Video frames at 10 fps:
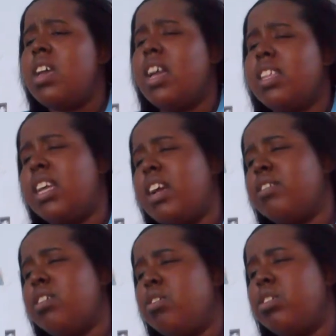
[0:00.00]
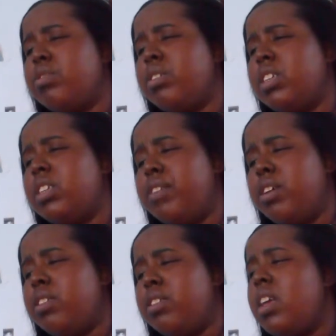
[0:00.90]
And then Erica called Chrissy
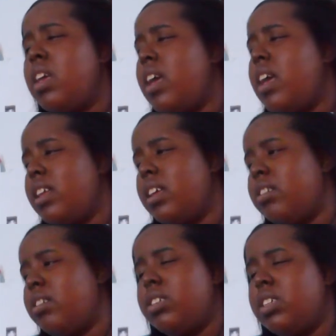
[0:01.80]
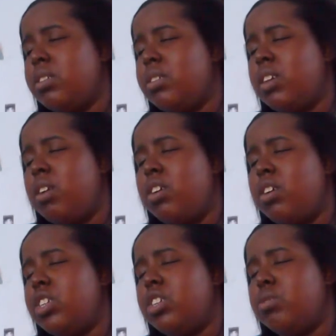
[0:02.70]
Phil, and Chrissy was like, all
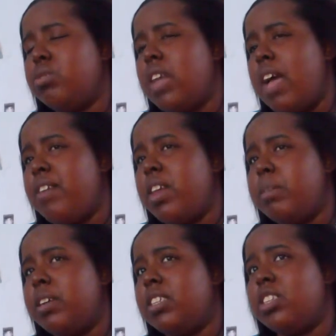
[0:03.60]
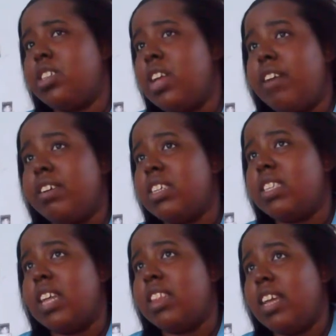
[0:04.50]
she could do was laugh at it because Erica's
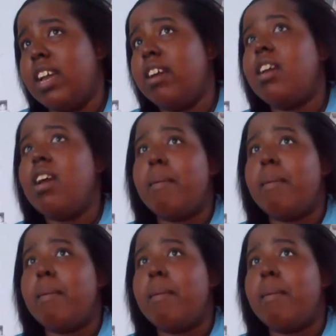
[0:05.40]
not there,